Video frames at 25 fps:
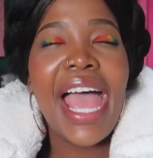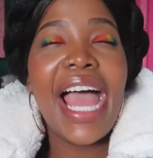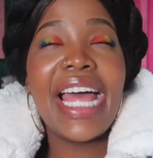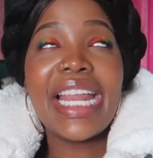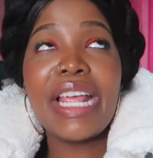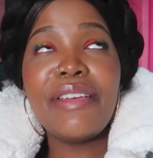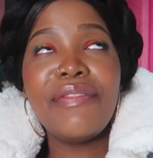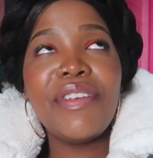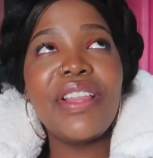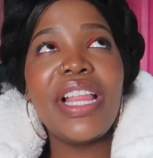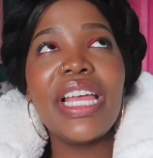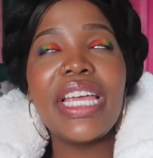
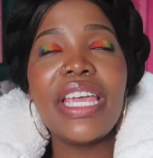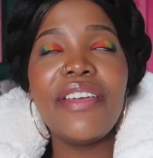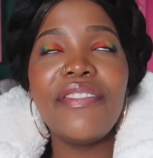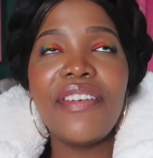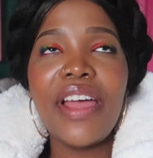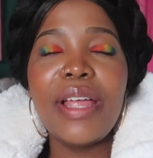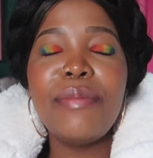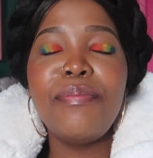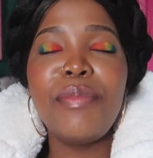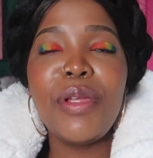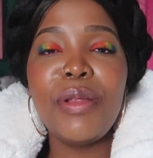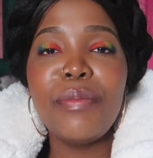and I feel like if
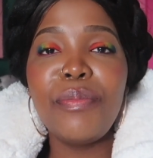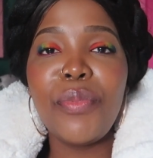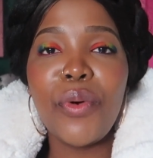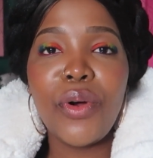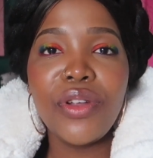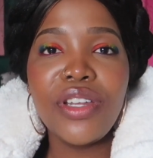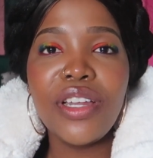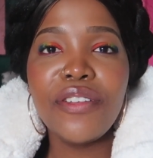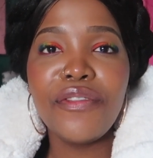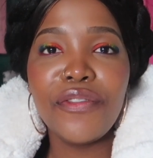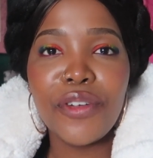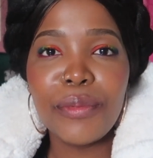I'd been
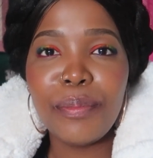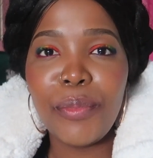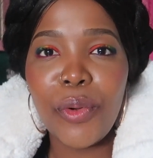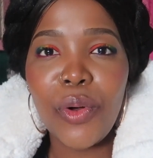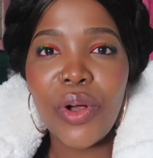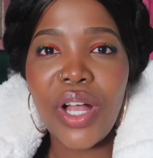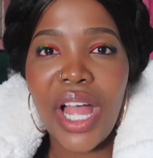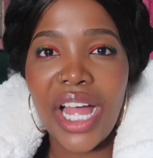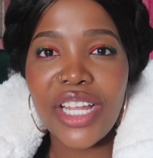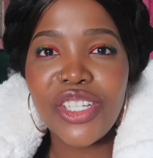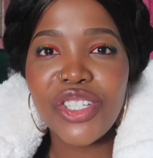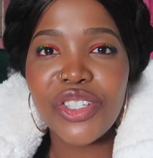born in
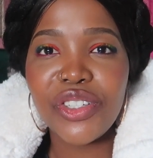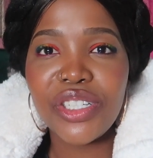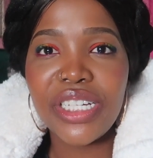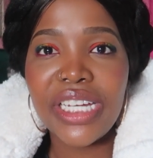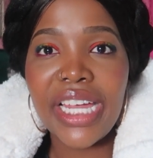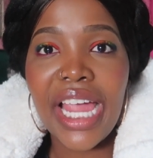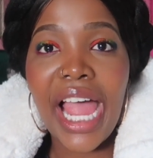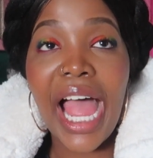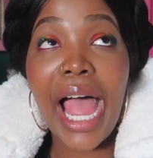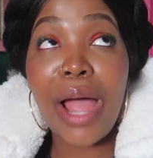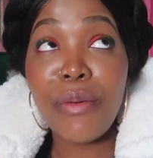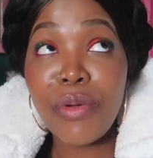football
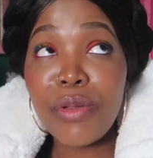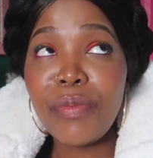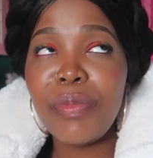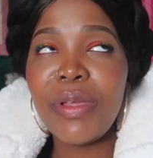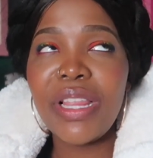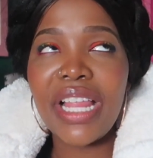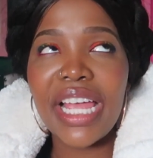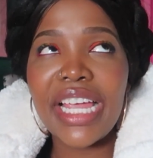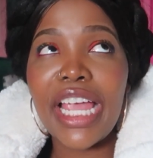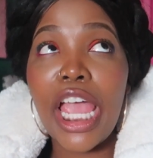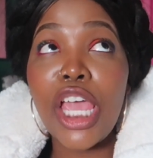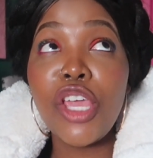country, I would
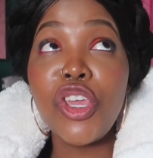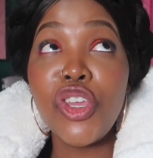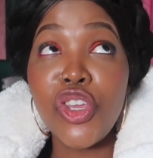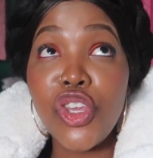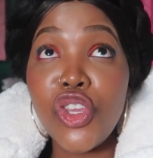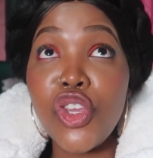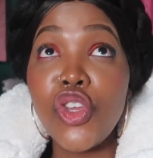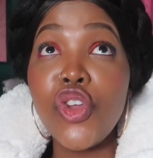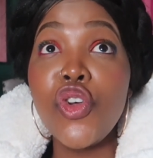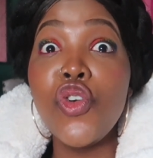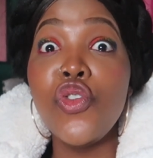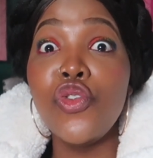be like a
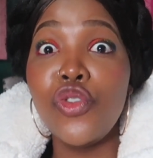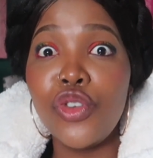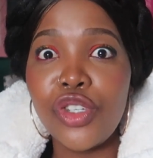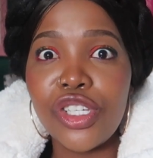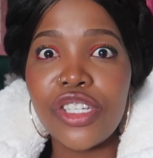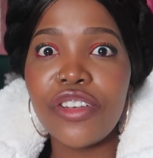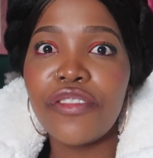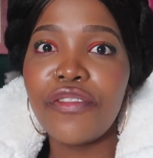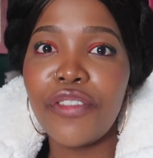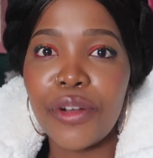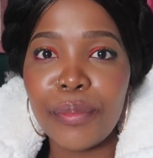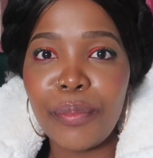
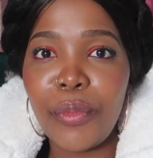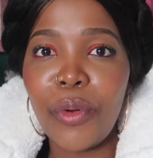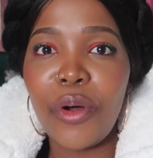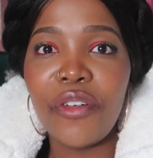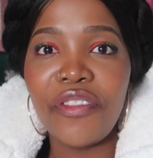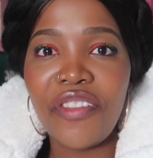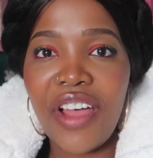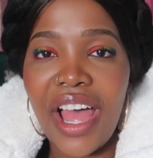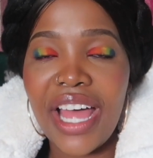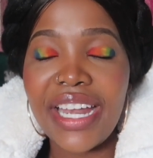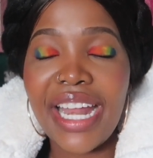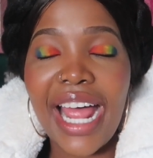huge
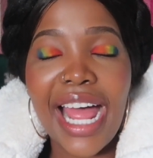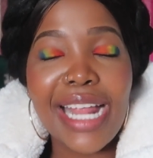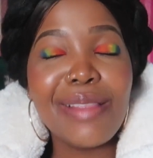football fan.